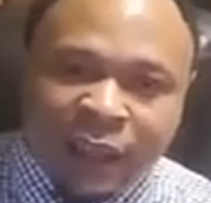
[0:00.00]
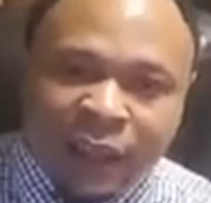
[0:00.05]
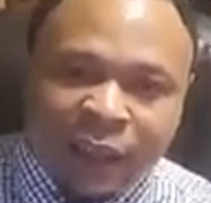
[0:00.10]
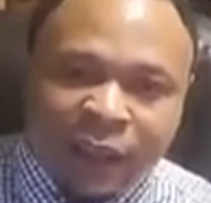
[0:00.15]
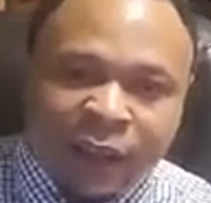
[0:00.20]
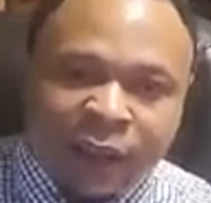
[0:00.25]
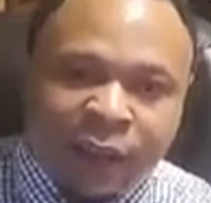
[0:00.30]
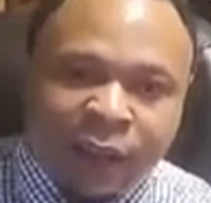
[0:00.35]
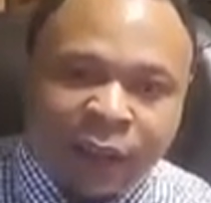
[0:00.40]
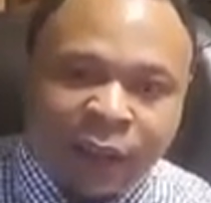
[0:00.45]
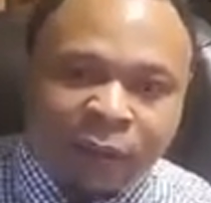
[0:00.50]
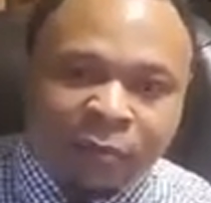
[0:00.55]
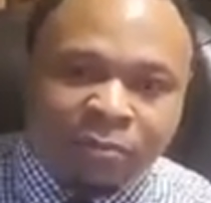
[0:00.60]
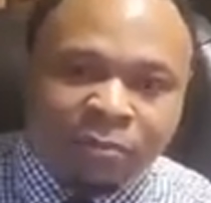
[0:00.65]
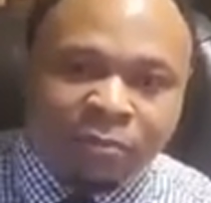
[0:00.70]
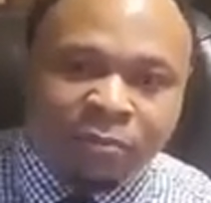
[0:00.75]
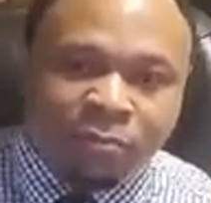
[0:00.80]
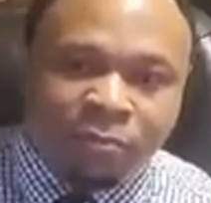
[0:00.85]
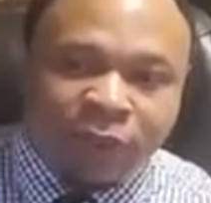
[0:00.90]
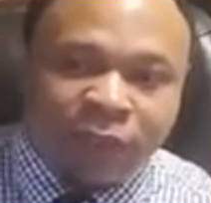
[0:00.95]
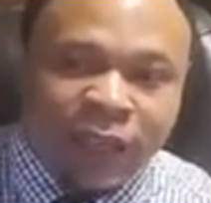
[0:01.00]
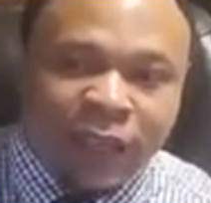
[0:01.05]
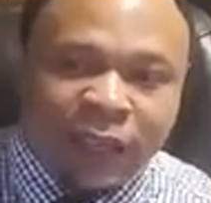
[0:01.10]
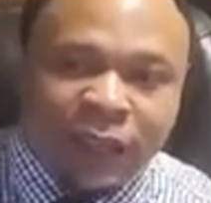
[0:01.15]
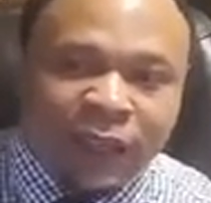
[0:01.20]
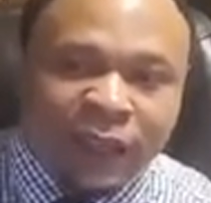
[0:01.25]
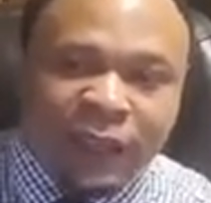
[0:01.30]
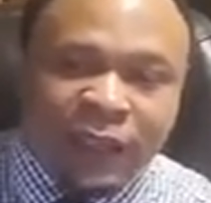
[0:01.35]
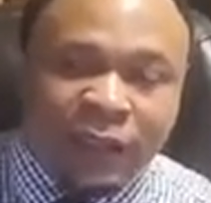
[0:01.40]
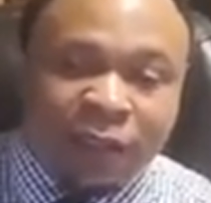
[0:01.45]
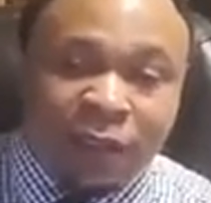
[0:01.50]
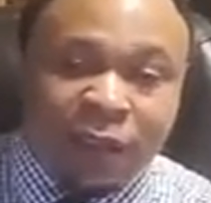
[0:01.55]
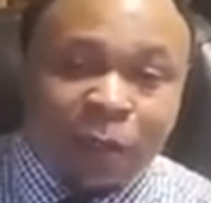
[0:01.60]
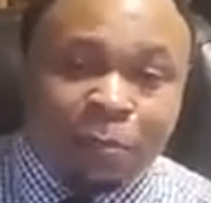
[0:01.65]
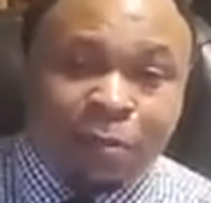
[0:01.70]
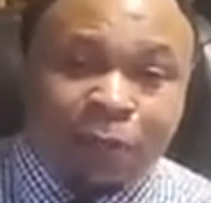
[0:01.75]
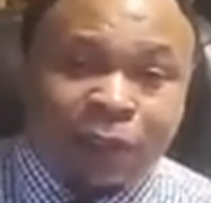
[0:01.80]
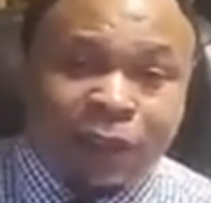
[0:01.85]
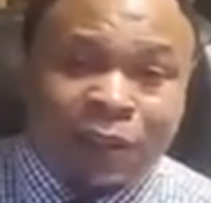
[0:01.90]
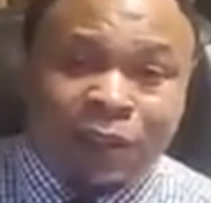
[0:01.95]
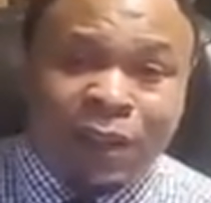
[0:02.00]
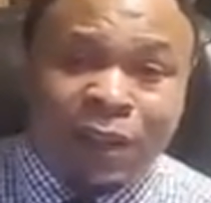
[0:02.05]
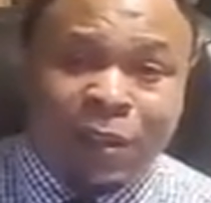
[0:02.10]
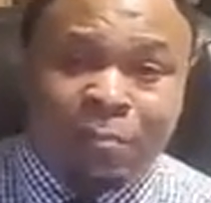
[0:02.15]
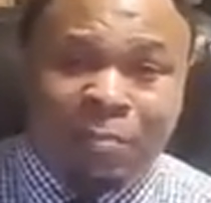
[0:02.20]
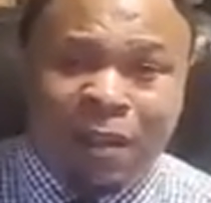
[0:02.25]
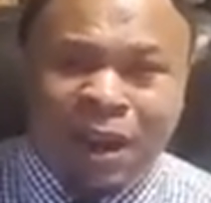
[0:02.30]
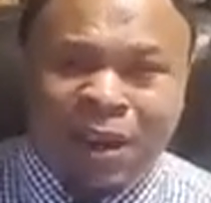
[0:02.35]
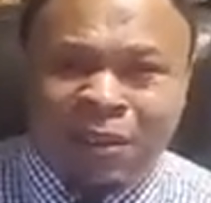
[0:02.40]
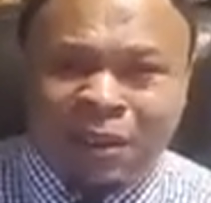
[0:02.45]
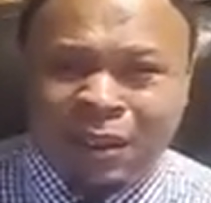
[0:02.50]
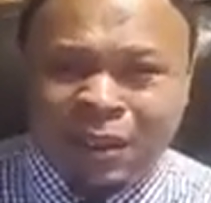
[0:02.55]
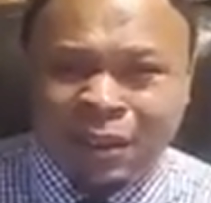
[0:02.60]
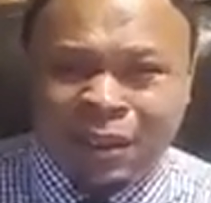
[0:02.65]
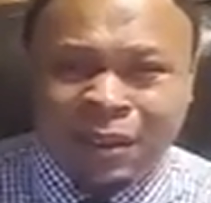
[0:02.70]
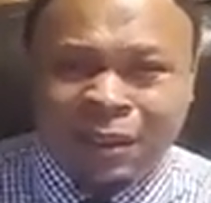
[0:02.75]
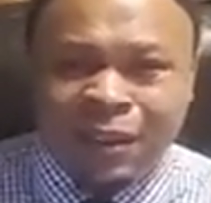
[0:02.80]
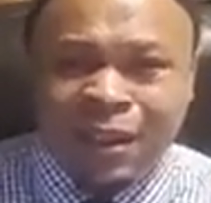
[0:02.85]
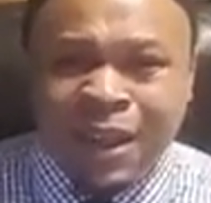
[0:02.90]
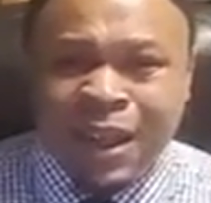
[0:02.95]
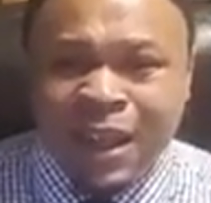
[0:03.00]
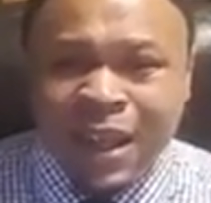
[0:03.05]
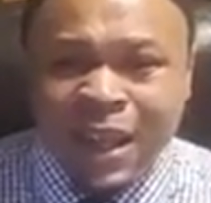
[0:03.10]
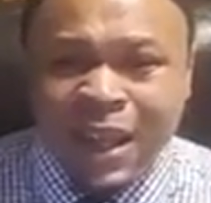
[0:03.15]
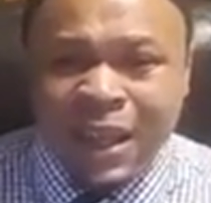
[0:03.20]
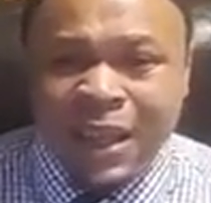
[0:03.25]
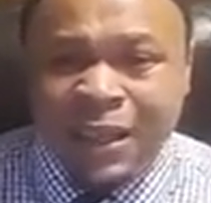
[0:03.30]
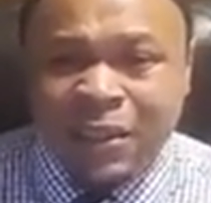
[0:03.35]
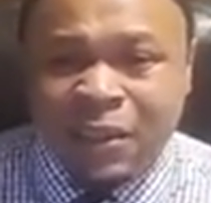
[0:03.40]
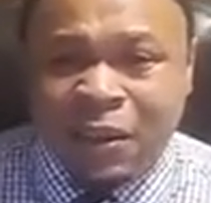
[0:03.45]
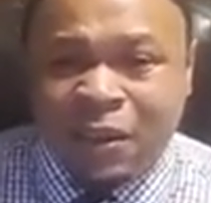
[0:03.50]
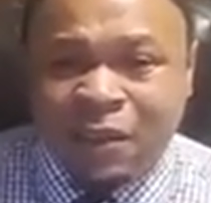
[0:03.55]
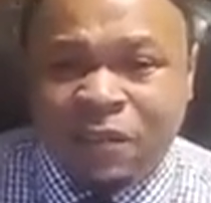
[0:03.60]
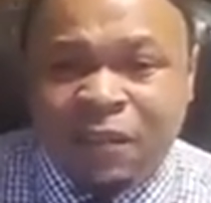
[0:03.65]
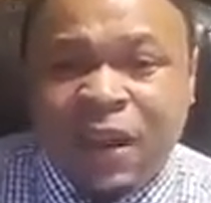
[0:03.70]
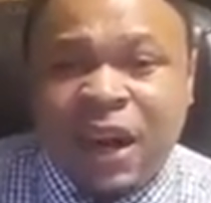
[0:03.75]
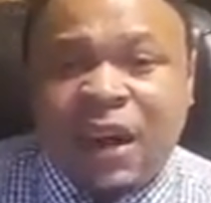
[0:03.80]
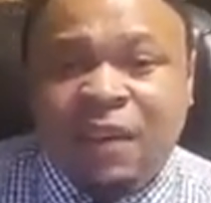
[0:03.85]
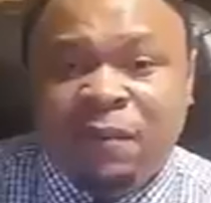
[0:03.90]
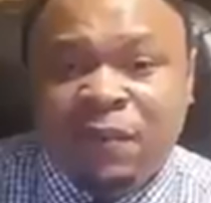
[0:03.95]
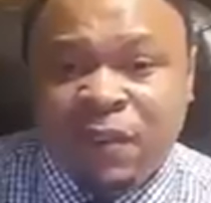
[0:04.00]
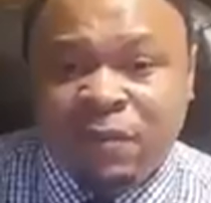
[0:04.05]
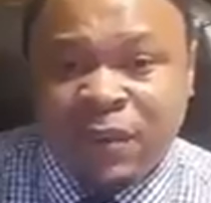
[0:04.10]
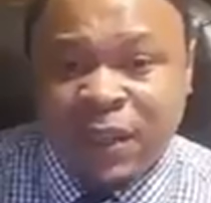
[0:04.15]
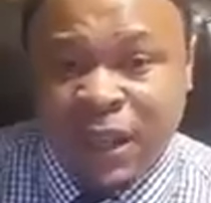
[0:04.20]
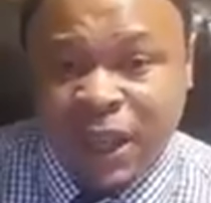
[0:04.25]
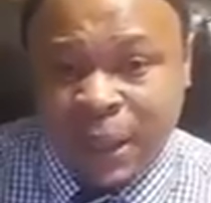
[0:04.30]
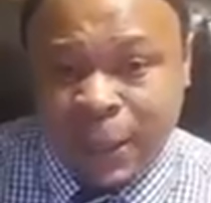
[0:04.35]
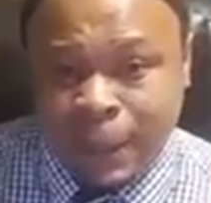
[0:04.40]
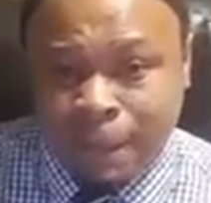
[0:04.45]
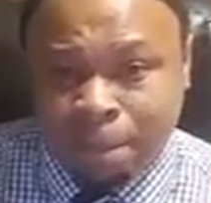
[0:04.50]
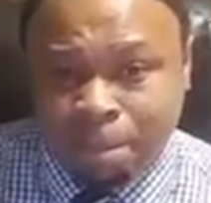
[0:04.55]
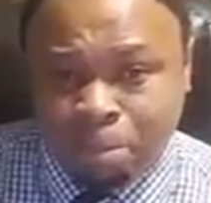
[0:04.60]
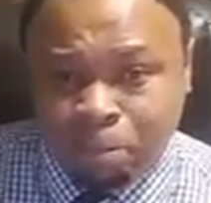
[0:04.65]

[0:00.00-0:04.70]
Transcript: So that puts you at about, 558.